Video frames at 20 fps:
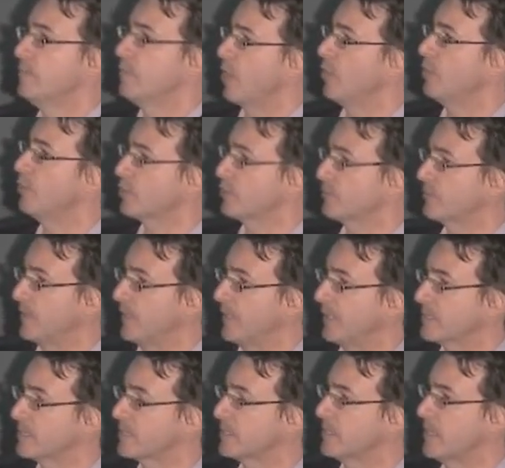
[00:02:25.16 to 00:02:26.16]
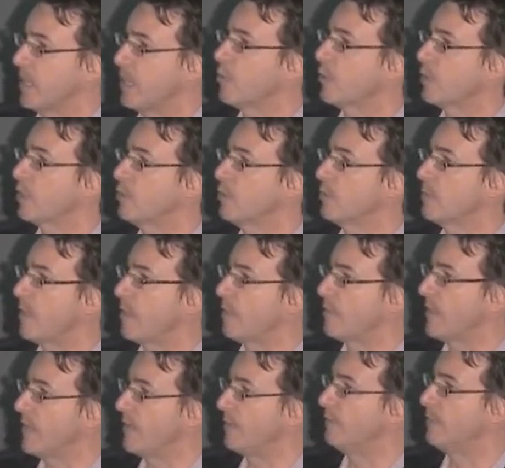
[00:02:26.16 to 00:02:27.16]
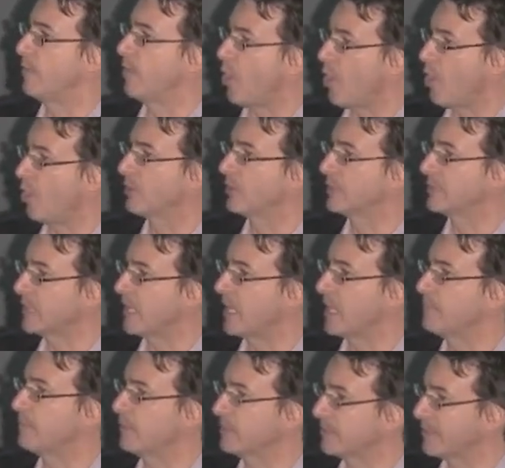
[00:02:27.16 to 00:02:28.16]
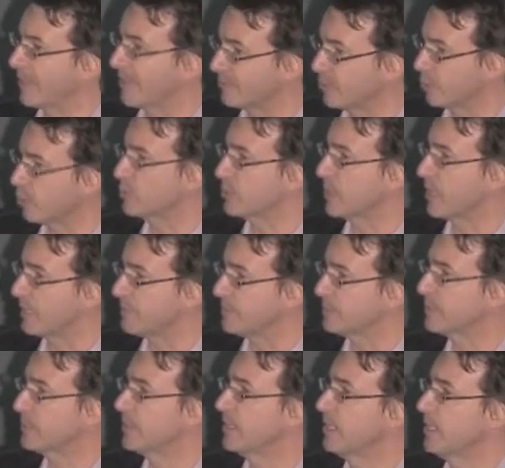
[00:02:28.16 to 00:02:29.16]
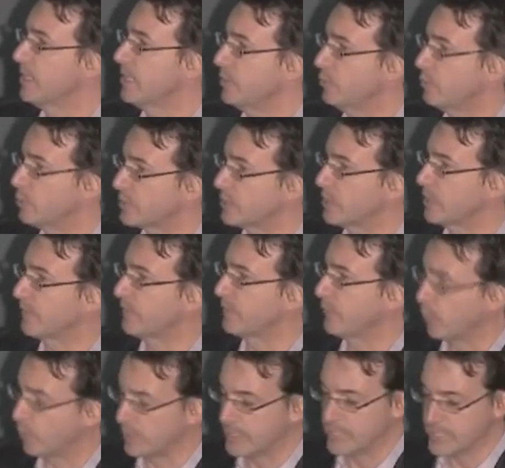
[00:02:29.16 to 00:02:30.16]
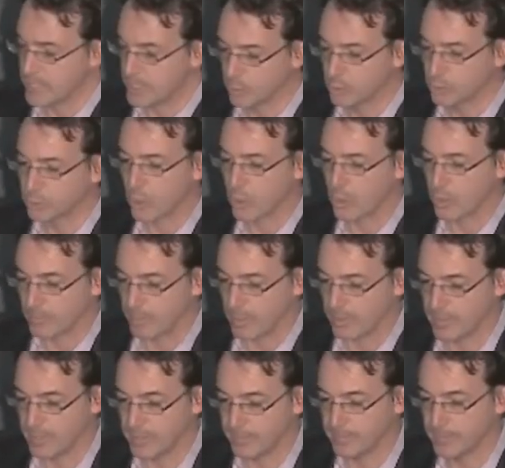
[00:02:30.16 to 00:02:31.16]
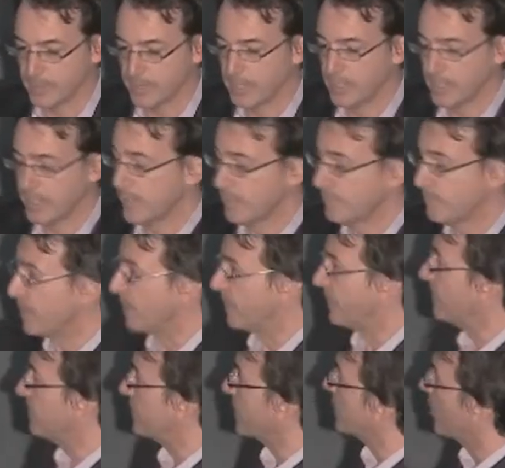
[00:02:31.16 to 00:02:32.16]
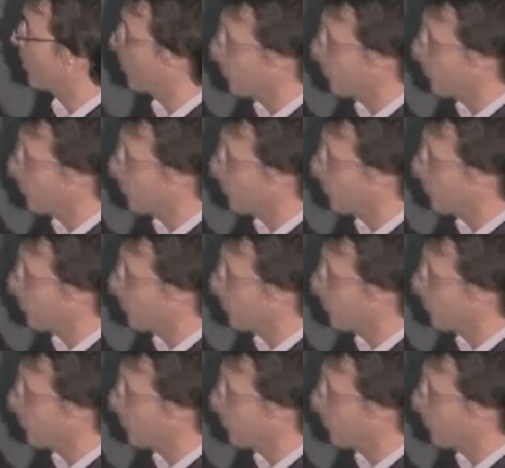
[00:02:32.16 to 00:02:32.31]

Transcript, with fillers: If you're in those fields, now we hear about them all the time. But at those times, it was still fairly new to talk about them. But the fifth